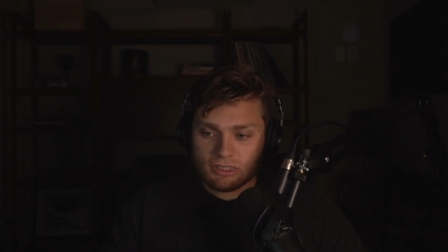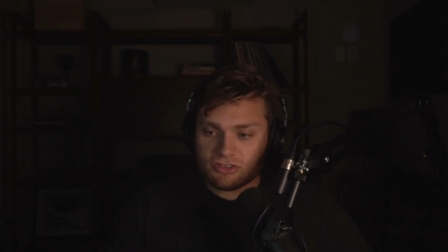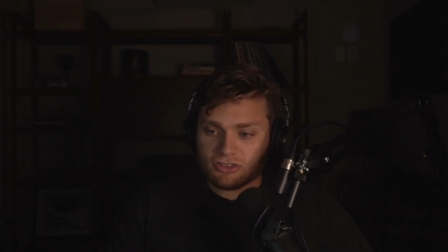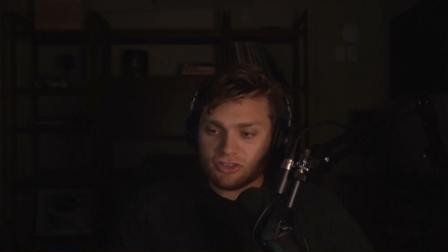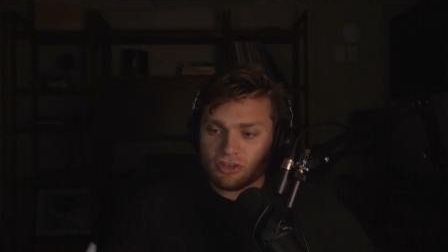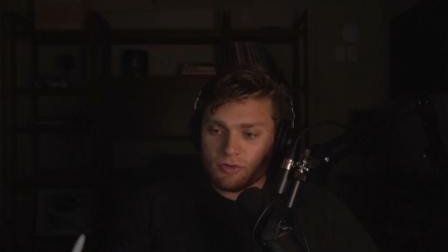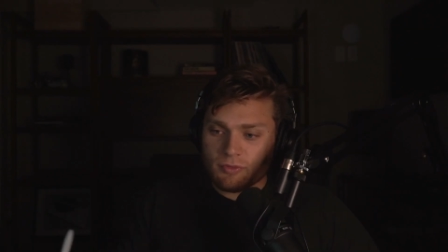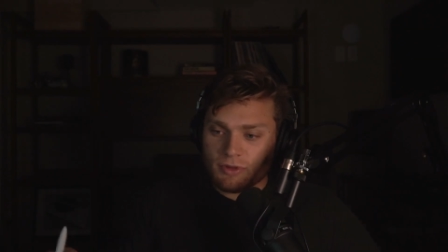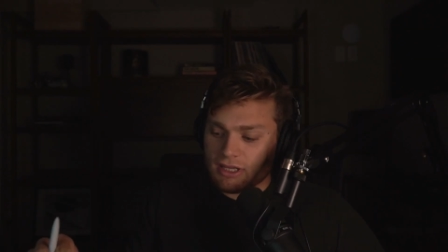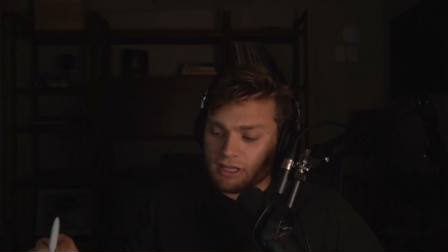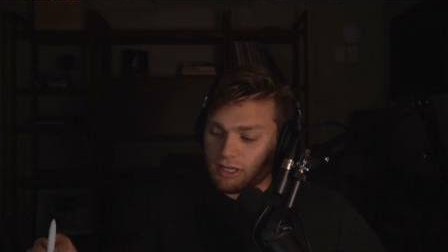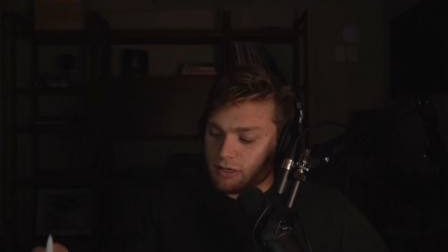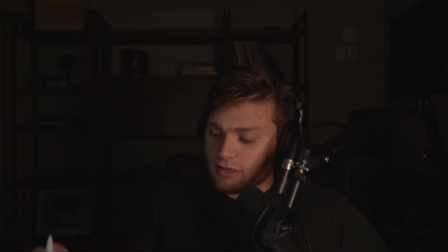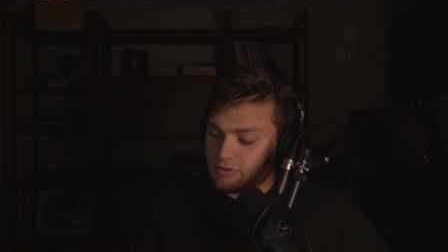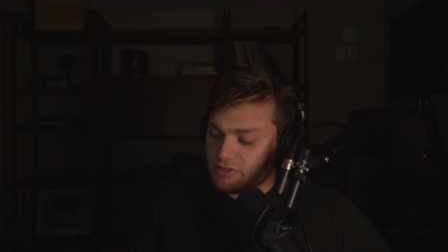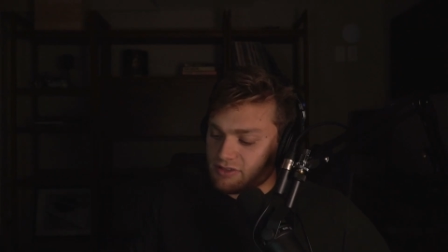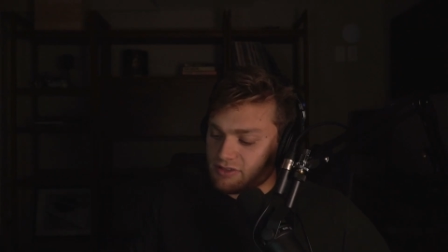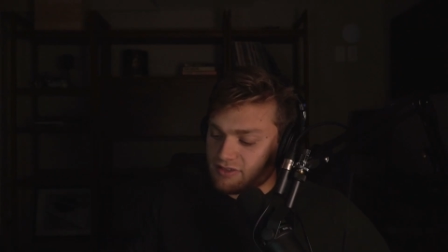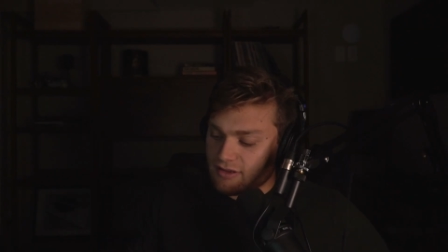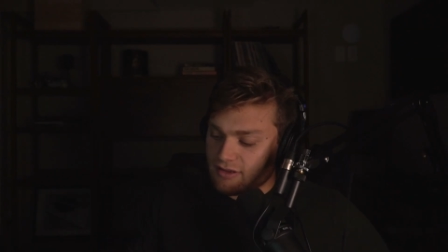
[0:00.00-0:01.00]
so many
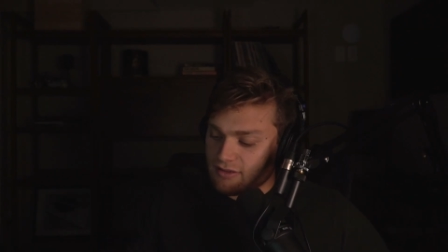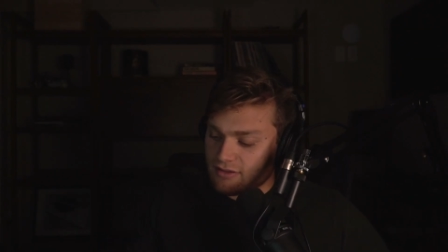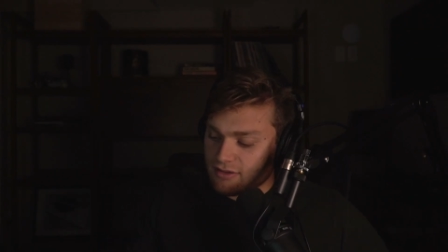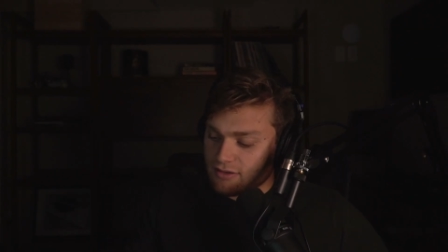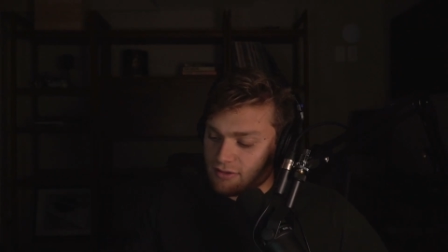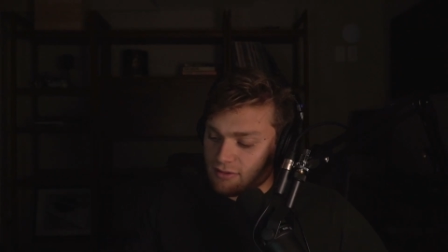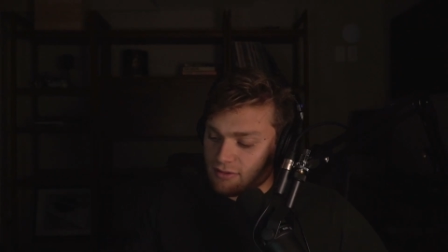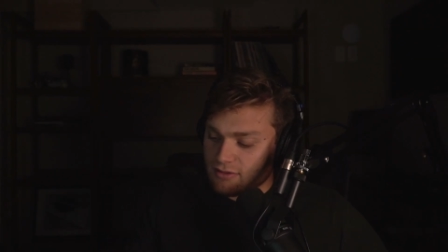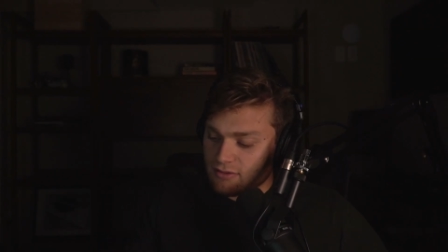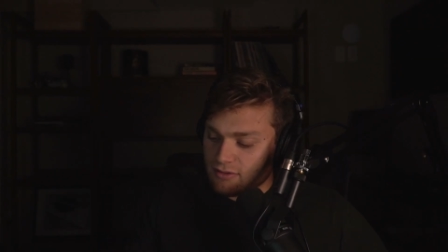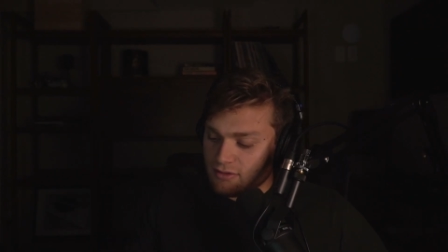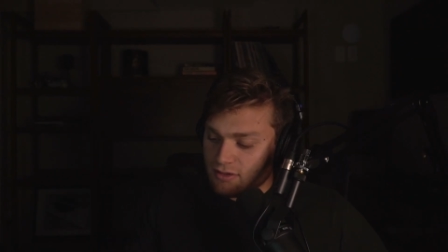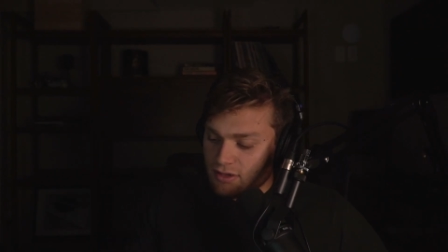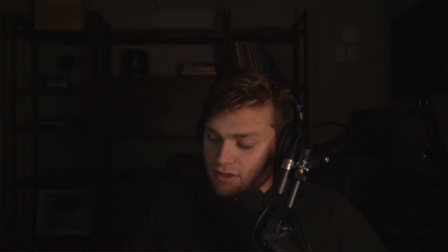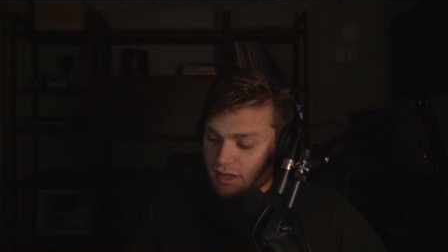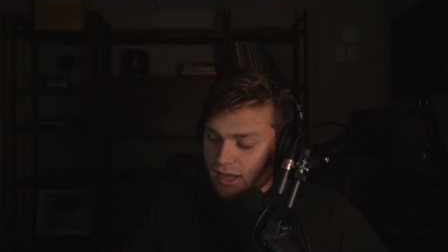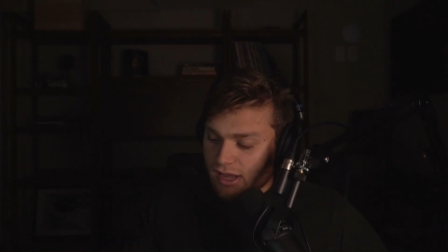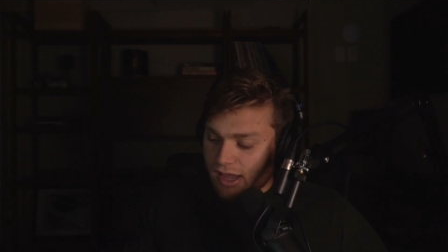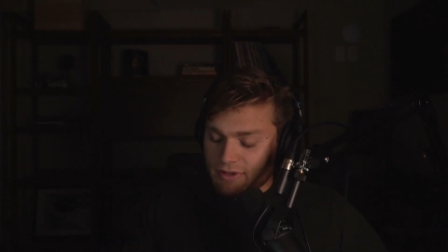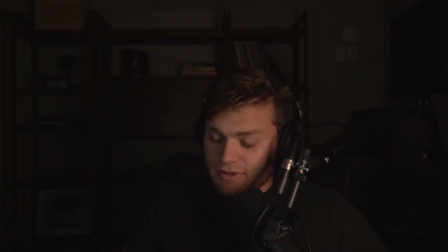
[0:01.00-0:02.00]
options out there. And
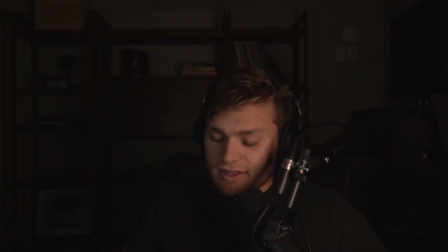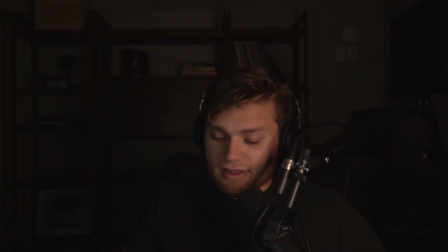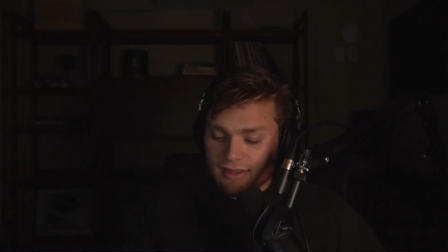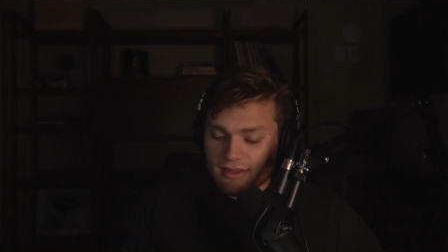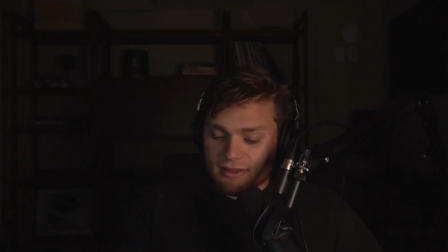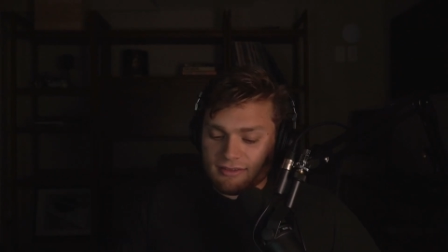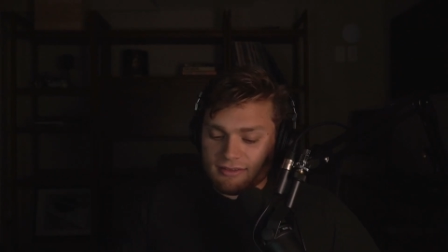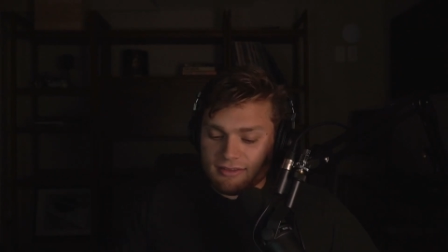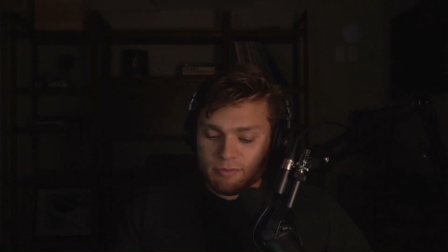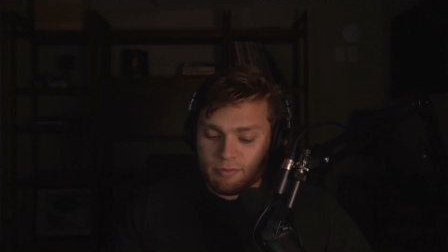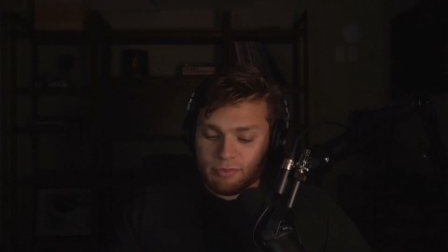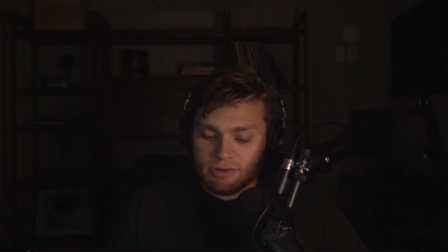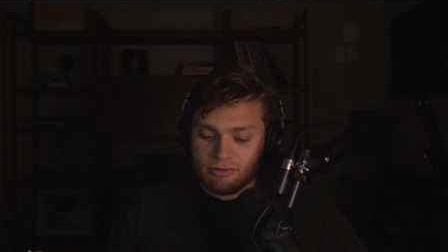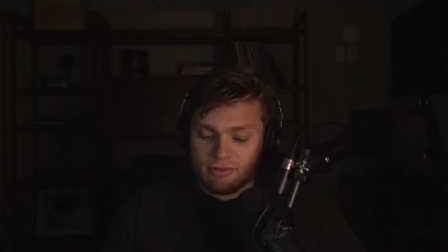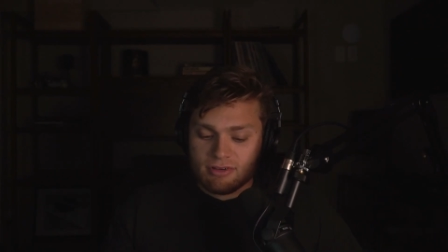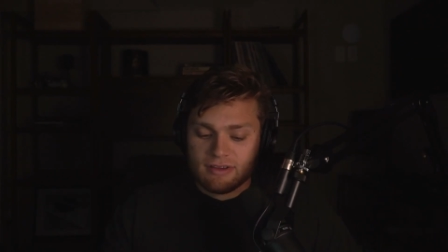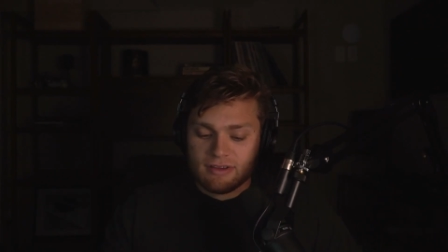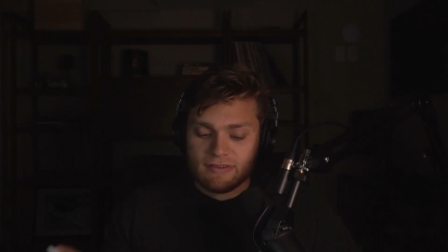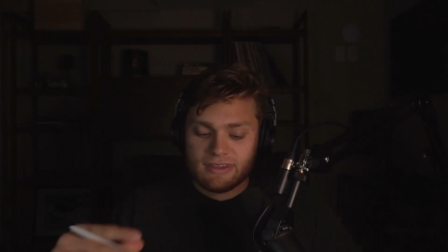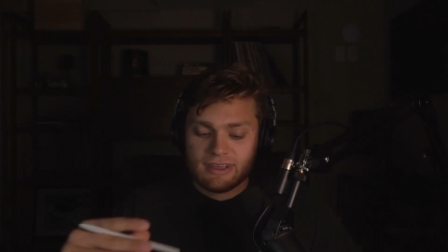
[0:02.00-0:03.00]
I mean, it is the
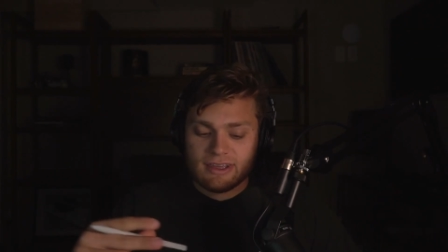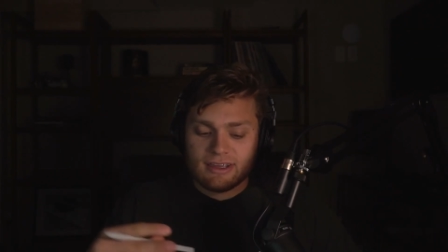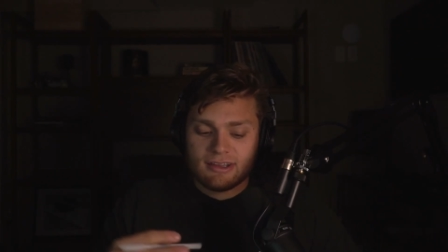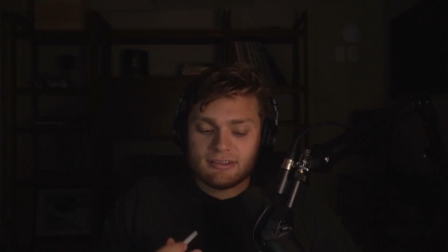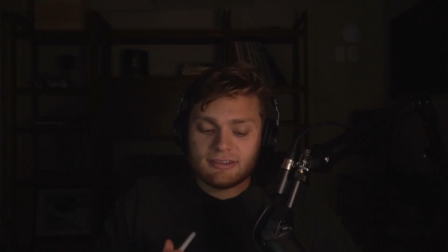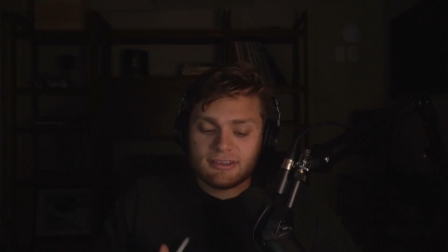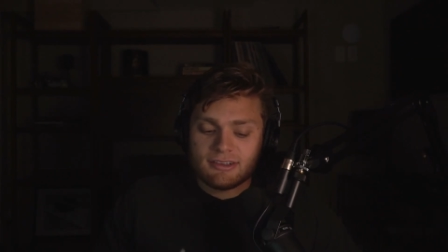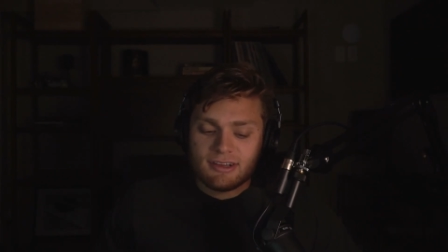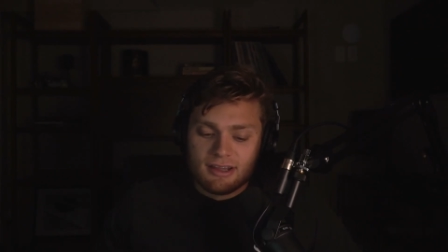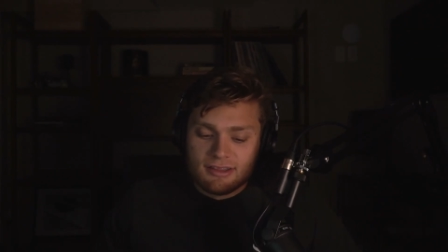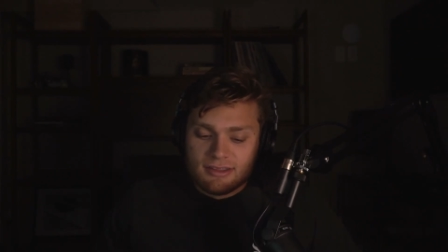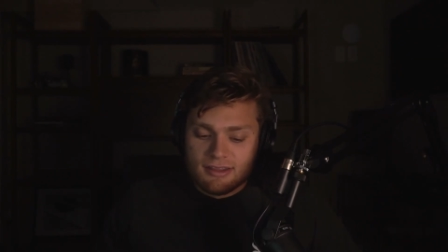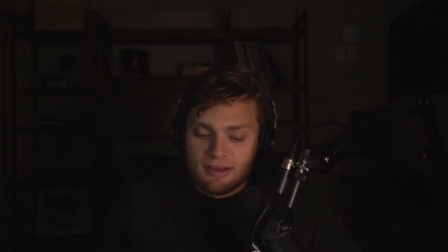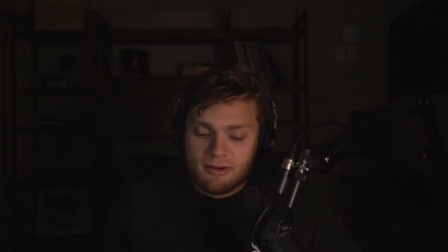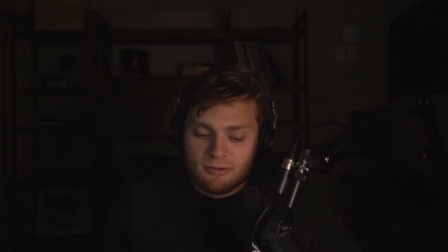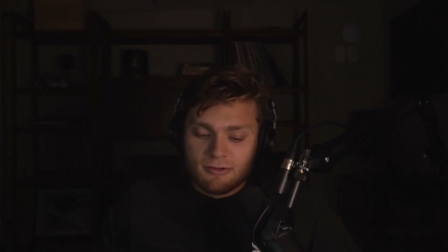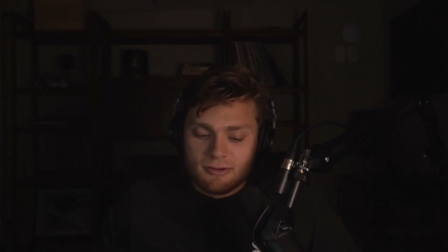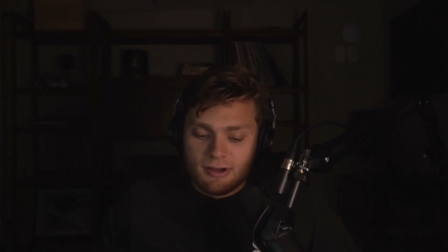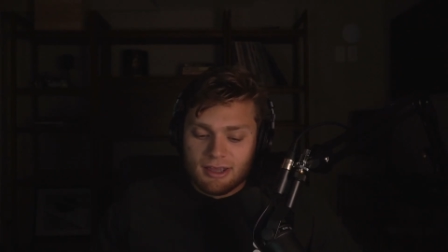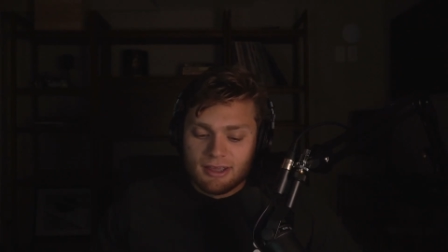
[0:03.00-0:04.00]
beauty of the internet, though,
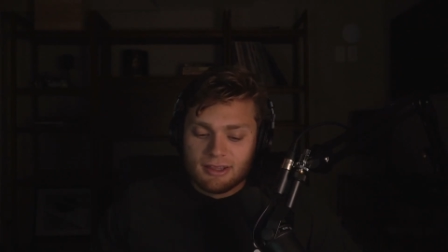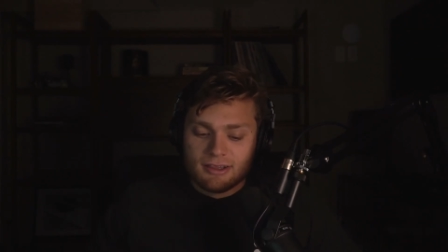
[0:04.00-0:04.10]
right?